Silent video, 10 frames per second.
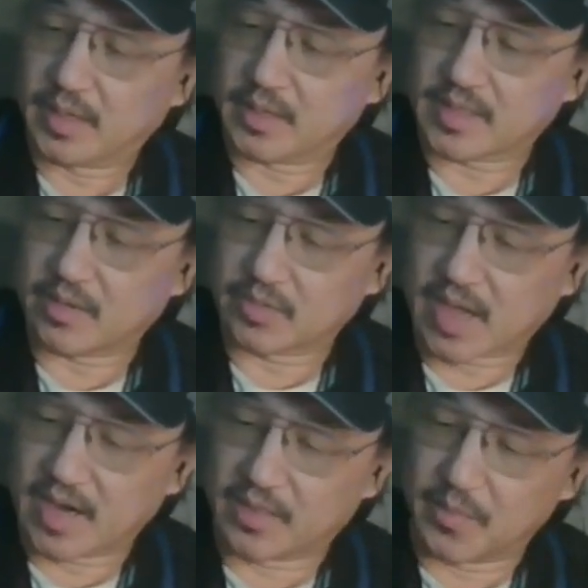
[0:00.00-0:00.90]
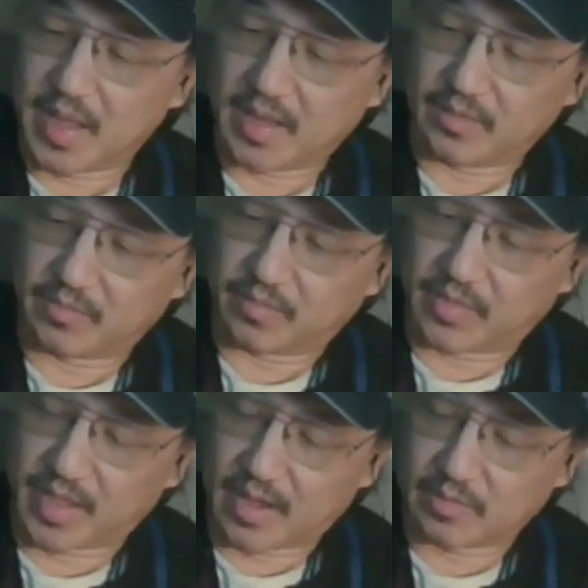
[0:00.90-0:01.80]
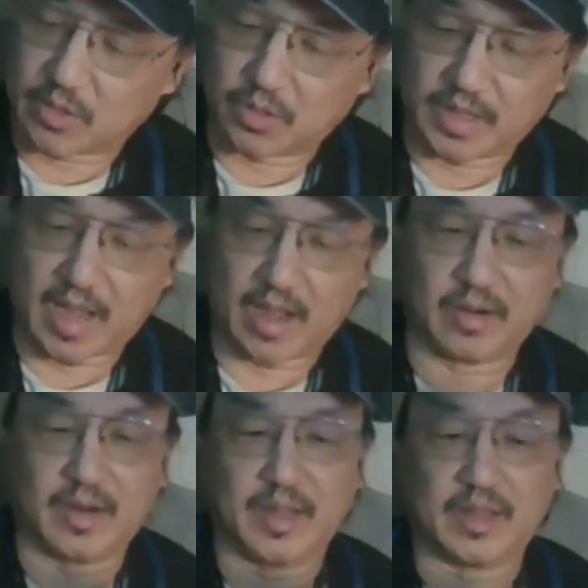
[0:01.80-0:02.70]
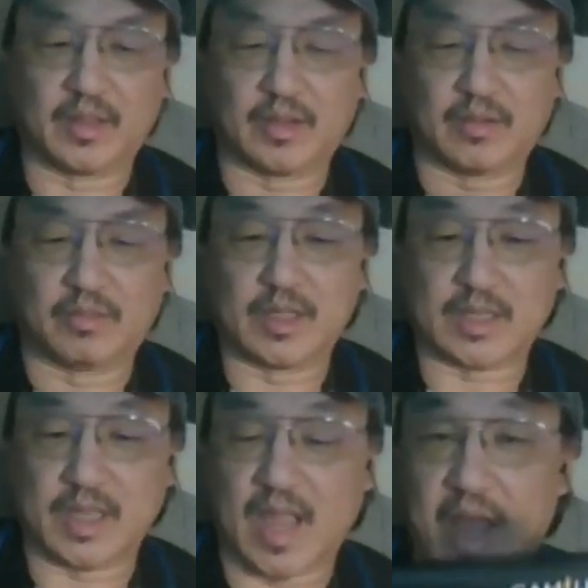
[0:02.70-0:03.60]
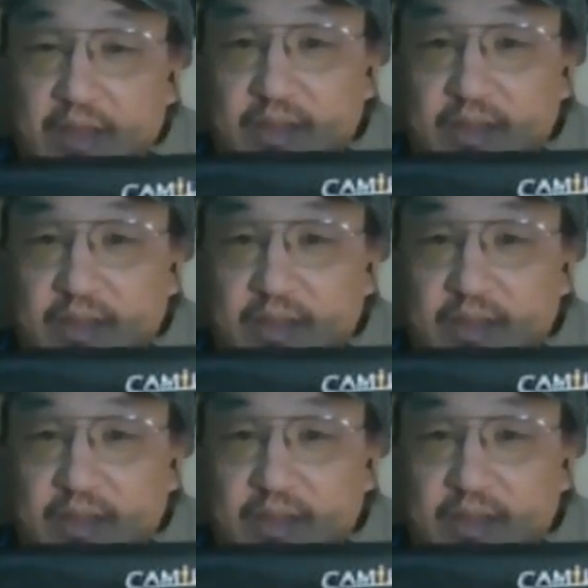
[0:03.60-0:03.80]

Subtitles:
because that was kind of the main thing I was holding out on, and the listing had